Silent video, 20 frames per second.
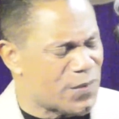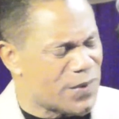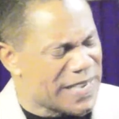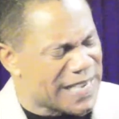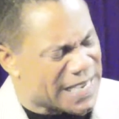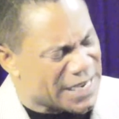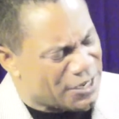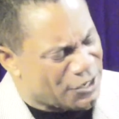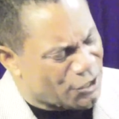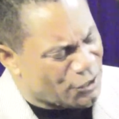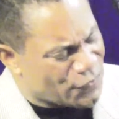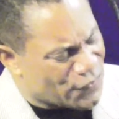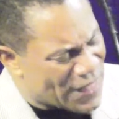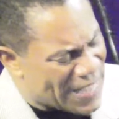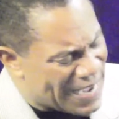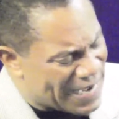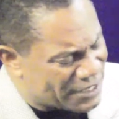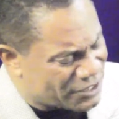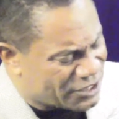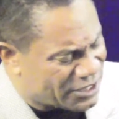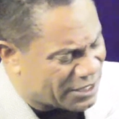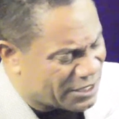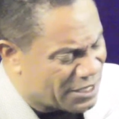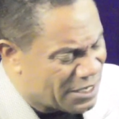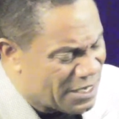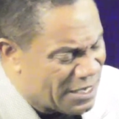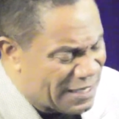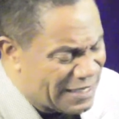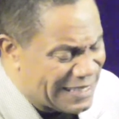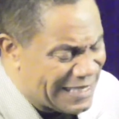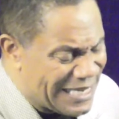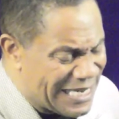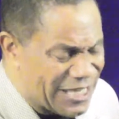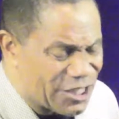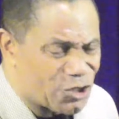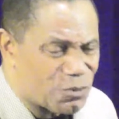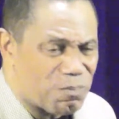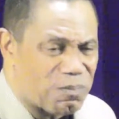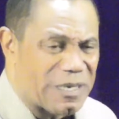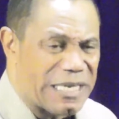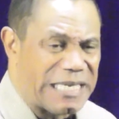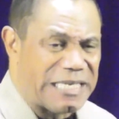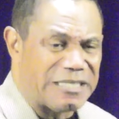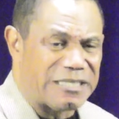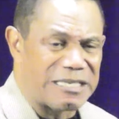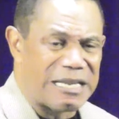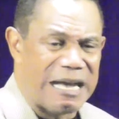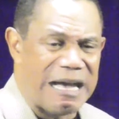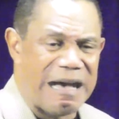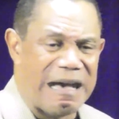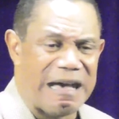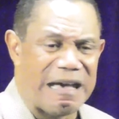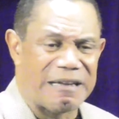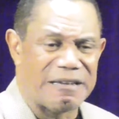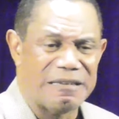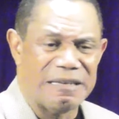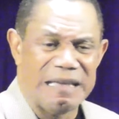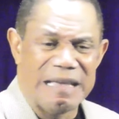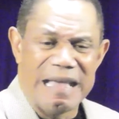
we can do things to displease God